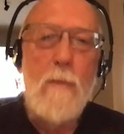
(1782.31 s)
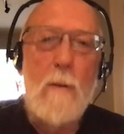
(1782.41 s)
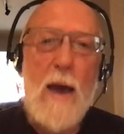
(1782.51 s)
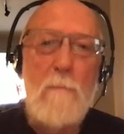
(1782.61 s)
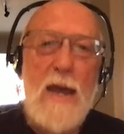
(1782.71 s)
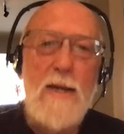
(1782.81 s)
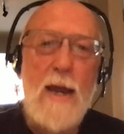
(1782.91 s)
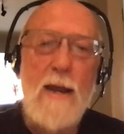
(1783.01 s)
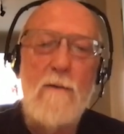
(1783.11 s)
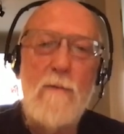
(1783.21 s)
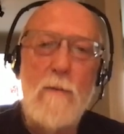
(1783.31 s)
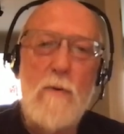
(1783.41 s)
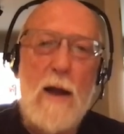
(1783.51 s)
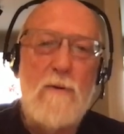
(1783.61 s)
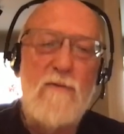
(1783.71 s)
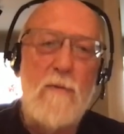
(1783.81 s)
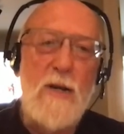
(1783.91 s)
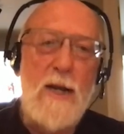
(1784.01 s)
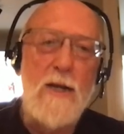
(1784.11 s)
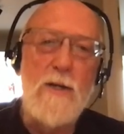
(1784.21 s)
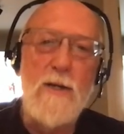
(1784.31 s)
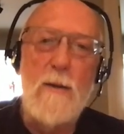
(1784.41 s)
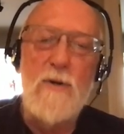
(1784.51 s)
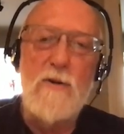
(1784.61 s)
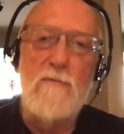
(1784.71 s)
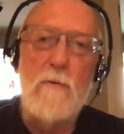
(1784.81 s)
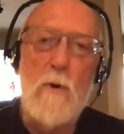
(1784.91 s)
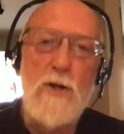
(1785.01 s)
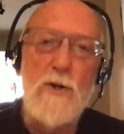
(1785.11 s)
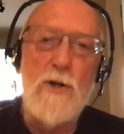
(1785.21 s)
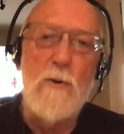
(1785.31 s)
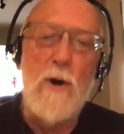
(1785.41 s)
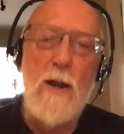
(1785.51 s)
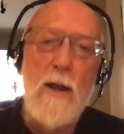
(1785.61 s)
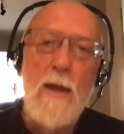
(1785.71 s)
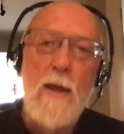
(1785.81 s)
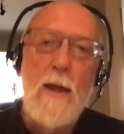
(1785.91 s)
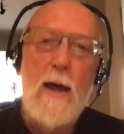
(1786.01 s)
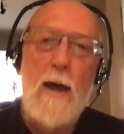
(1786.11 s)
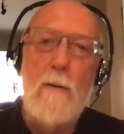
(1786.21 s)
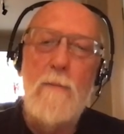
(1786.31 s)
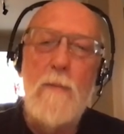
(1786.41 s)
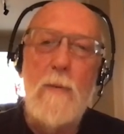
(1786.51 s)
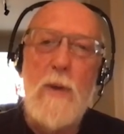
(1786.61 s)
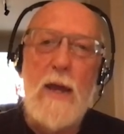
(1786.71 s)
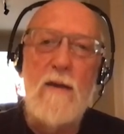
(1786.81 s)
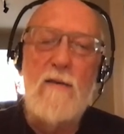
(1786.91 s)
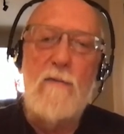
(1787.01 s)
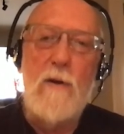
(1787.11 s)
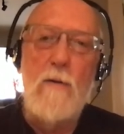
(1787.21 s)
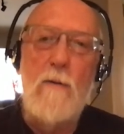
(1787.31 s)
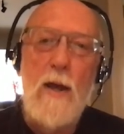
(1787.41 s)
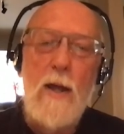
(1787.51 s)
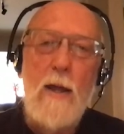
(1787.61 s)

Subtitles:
about maintaining the proper fermentation temperature for what you're doing, because if you